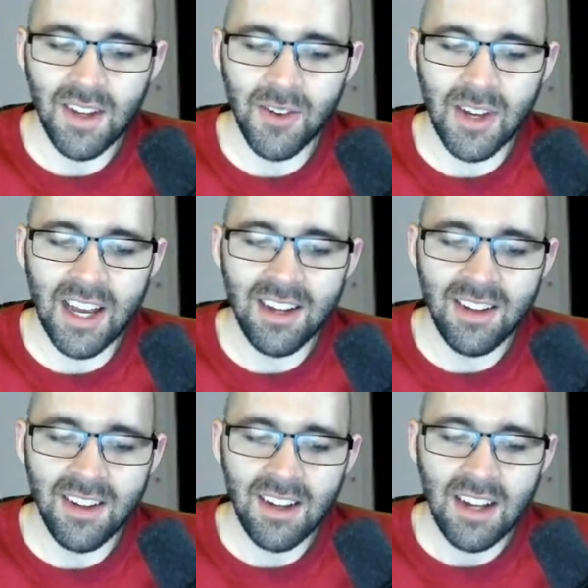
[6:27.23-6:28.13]

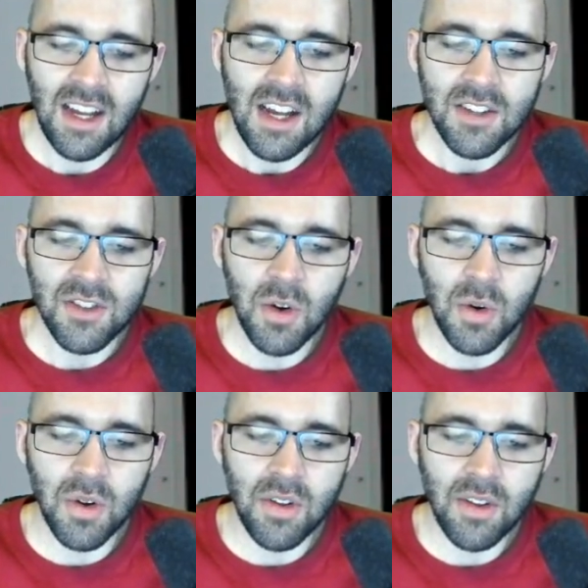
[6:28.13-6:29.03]
Okay?
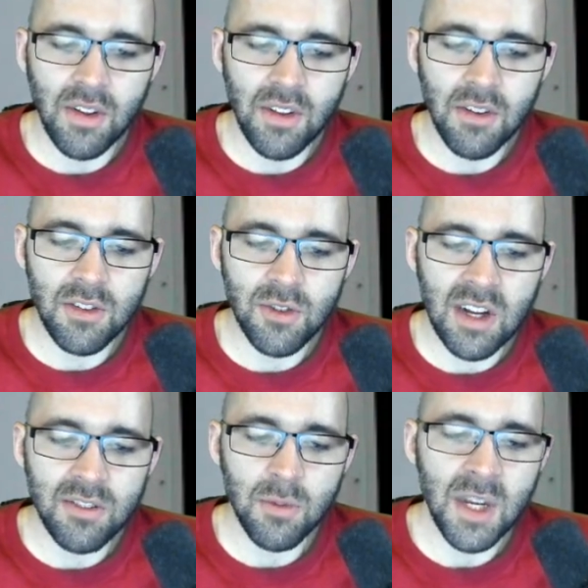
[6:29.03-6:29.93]
So the
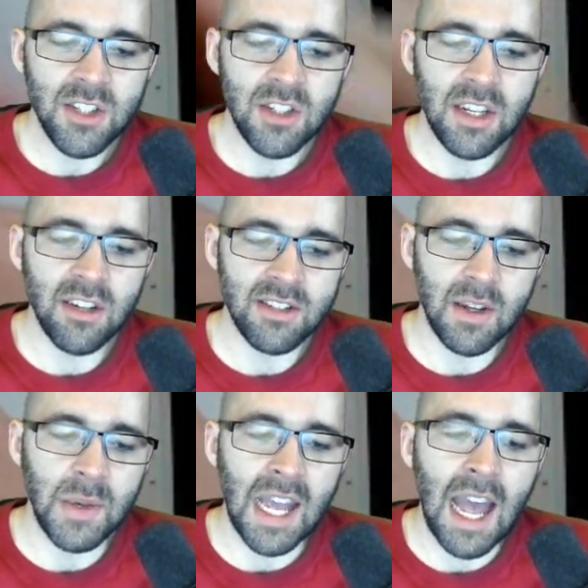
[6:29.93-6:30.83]
transformation here is
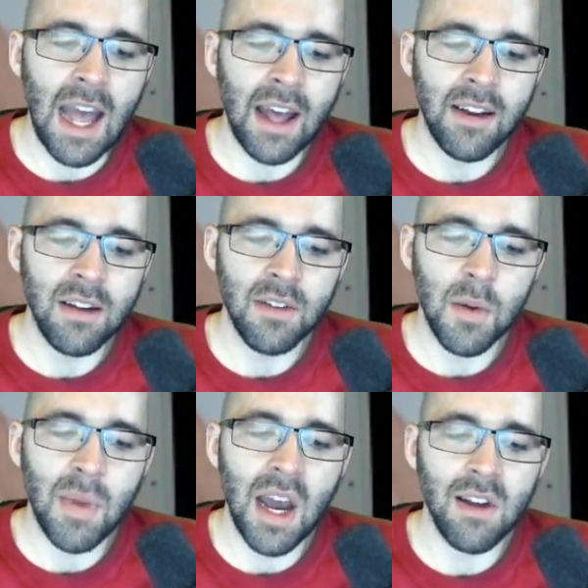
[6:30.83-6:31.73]
that we add
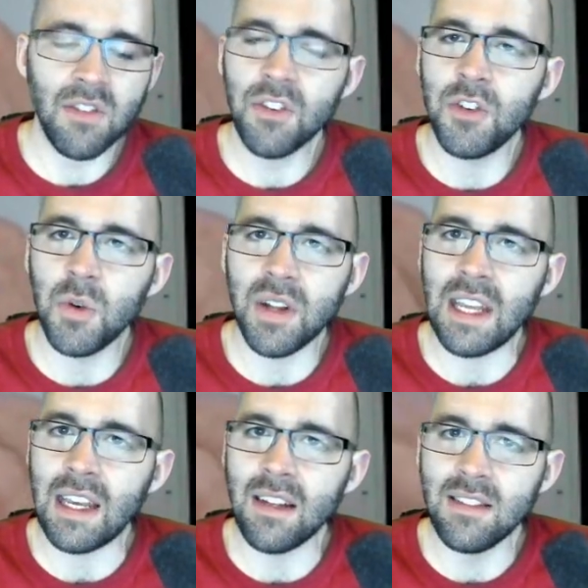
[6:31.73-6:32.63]
a pi over 2 on
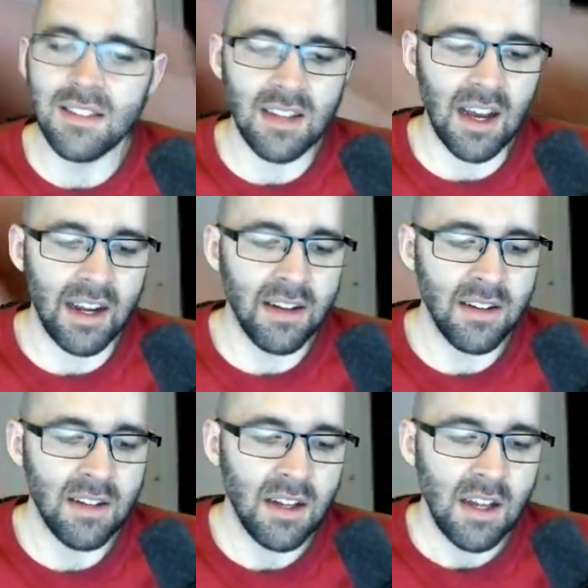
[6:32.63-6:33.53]
the
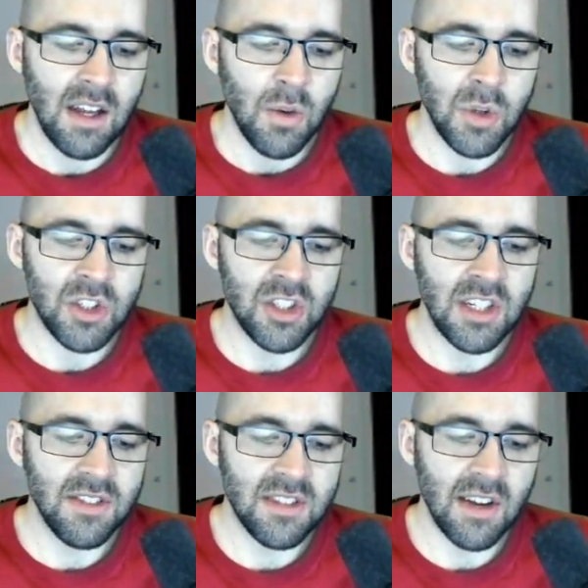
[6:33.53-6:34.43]
inside, which
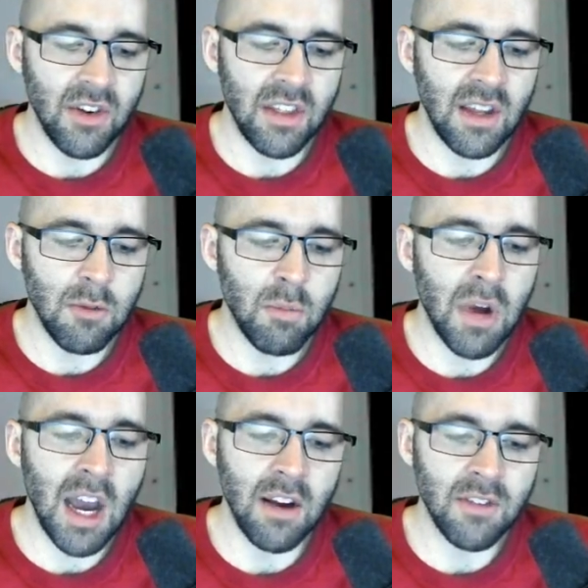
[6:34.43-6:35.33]
shifts everything
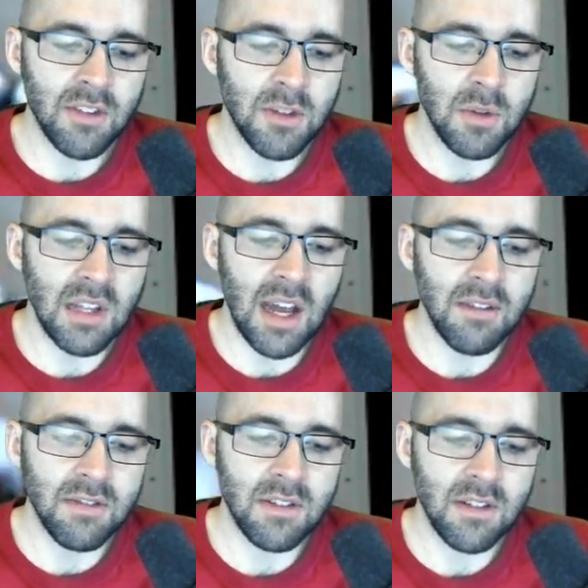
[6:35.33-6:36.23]
pi over 2
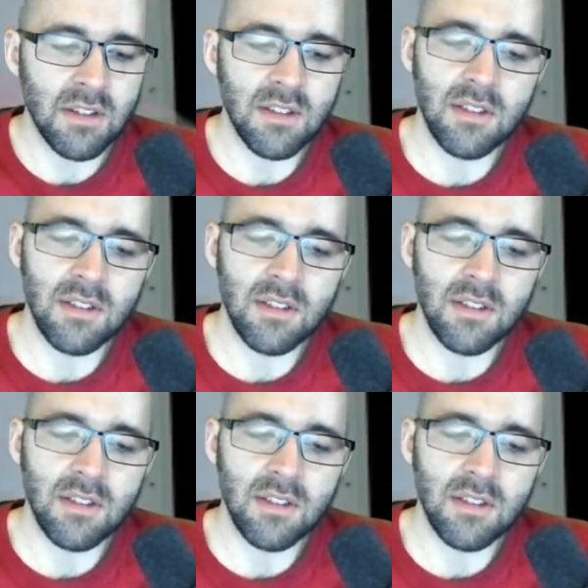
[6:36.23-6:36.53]
left.